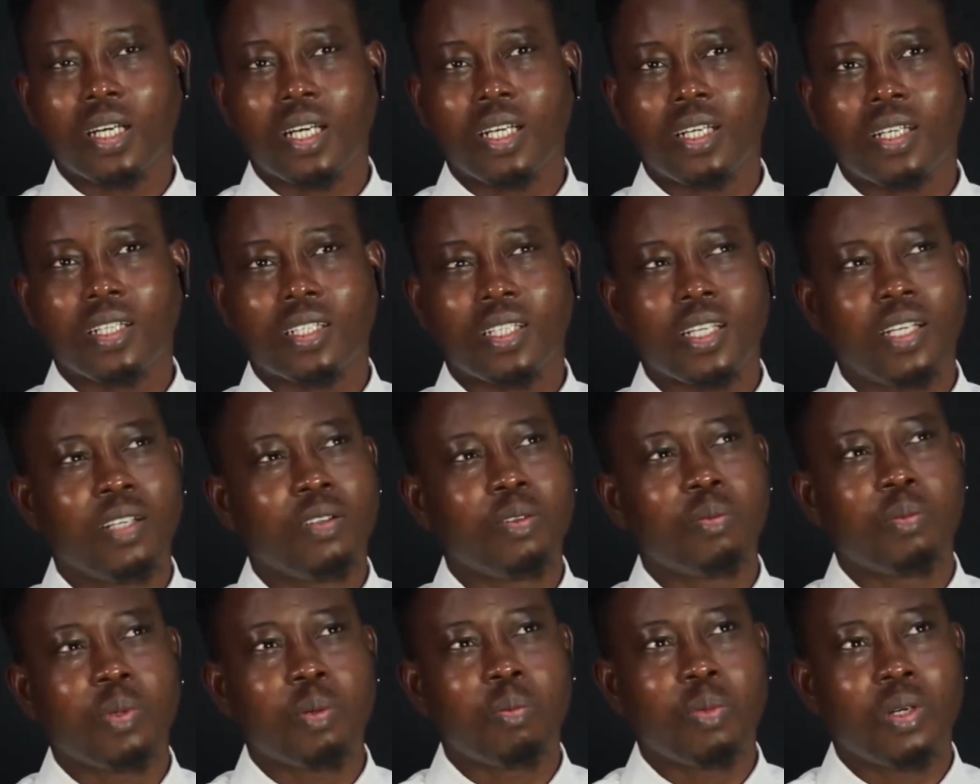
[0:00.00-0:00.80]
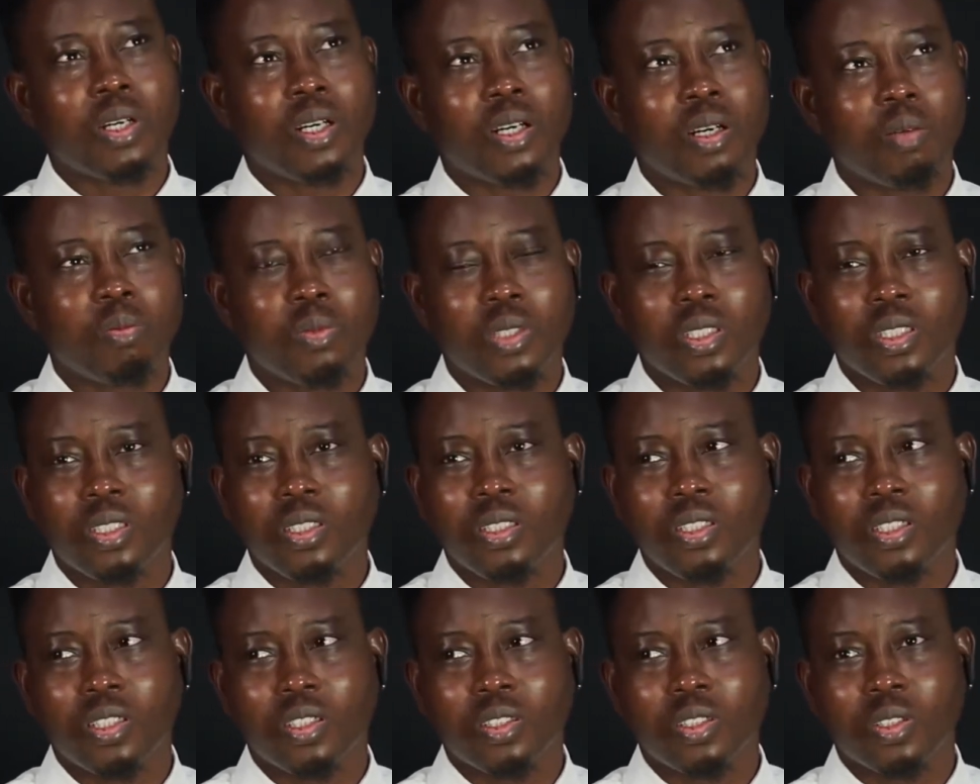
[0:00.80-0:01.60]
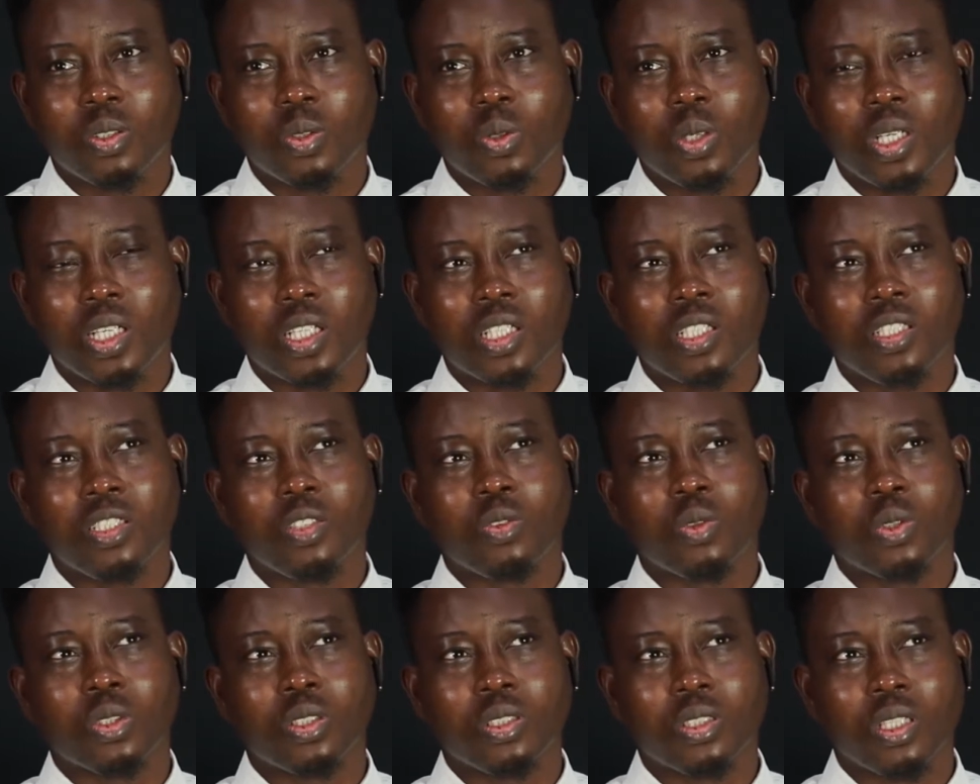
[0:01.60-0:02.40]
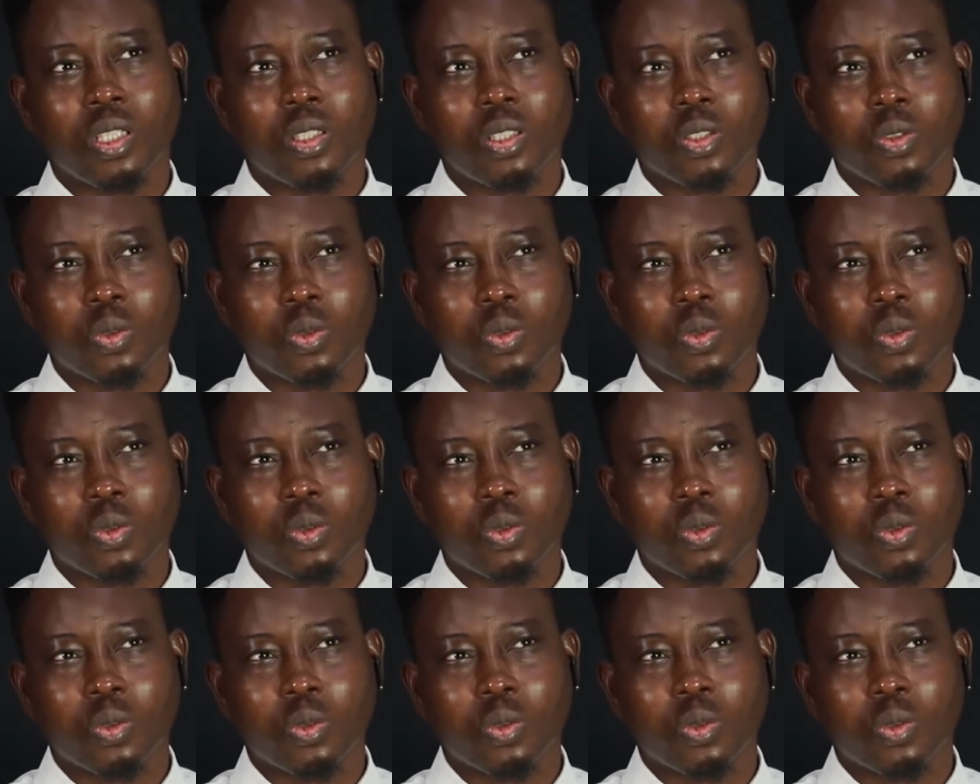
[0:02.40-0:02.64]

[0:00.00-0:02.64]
I can't remember how many years ago I clicked, but